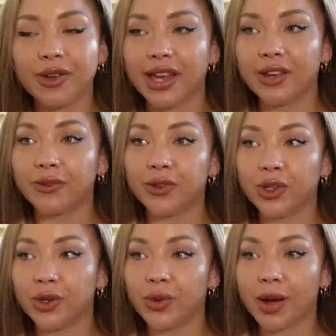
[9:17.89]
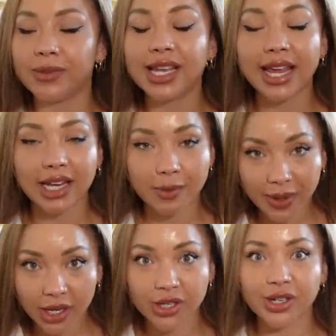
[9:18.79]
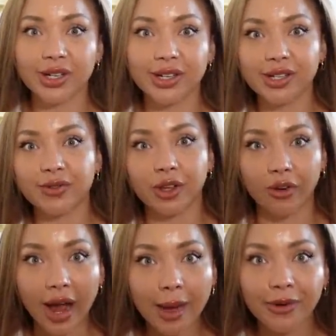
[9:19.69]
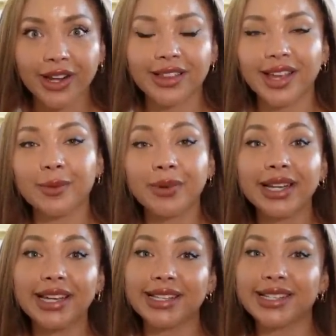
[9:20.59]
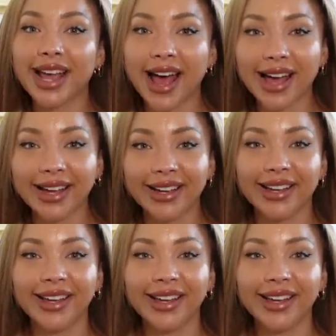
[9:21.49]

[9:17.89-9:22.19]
If you um, take any pictures for the gram or anything, please tag